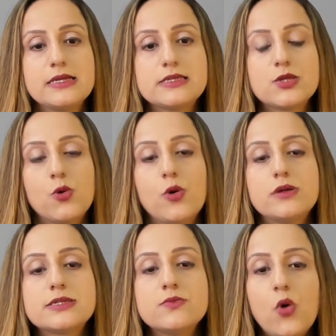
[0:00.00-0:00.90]
So
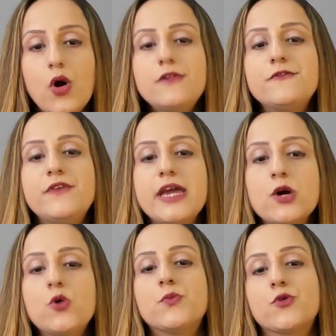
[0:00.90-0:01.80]
a small
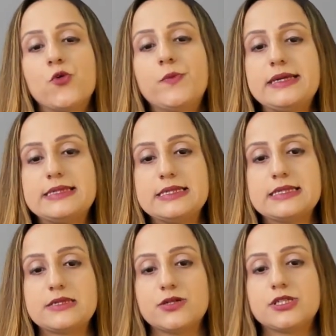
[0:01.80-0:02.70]
phaco probe is
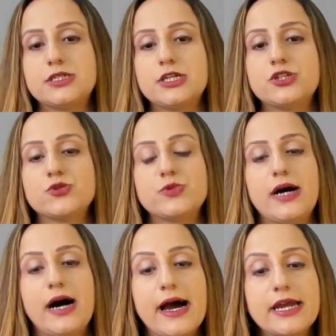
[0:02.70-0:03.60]
inserted into the
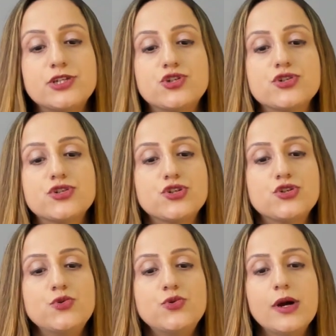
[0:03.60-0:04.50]
eye just
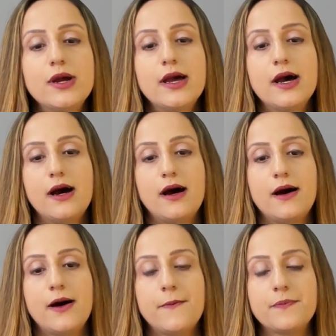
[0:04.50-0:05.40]
to
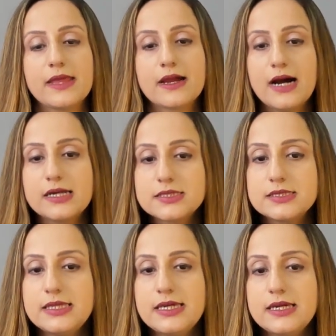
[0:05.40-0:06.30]
um, cut
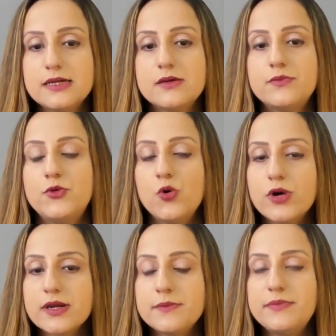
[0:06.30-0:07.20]
the uh,
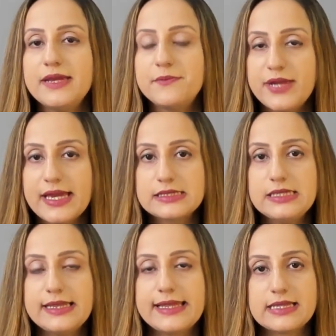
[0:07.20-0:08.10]
broke break
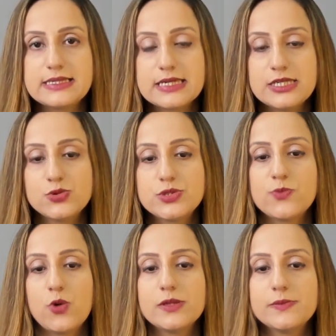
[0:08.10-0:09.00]
the lens into
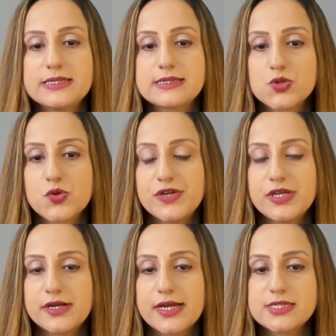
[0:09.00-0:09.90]
small pieces over
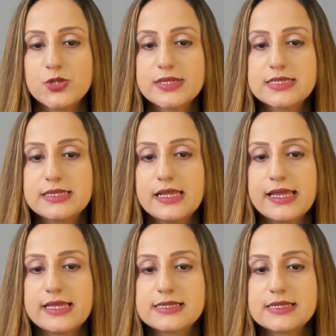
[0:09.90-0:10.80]
here. As you can see, the
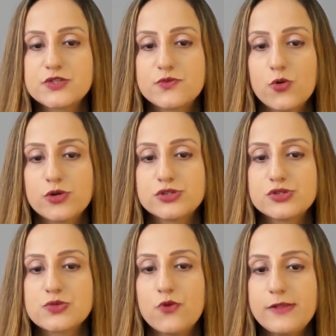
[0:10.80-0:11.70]
lens is broken
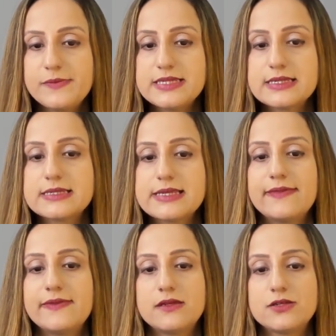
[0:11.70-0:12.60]
into small pieces
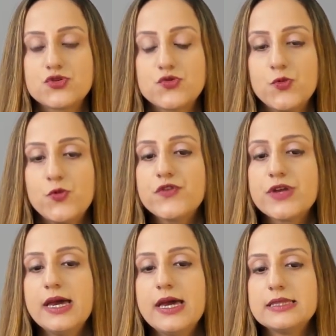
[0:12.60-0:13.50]
and then it is removed.
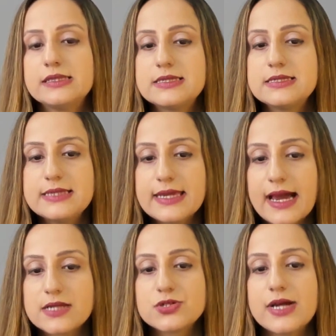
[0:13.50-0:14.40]
This is the
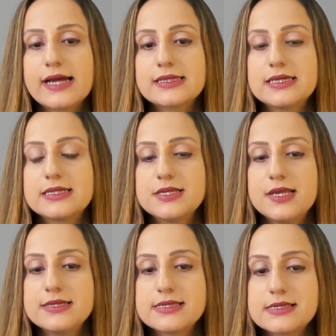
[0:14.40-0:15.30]
cataract. It
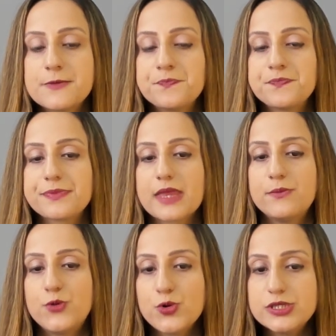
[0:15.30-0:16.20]
is
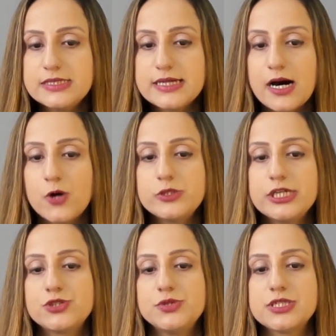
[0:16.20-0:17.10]
broken down
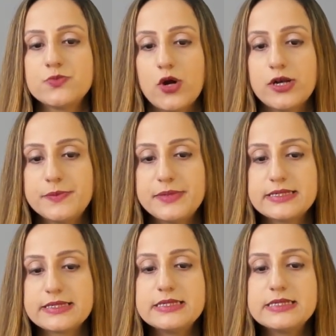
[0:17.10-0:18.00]
into the smaller
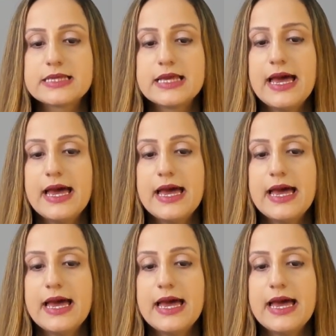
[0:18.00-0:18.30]
pieces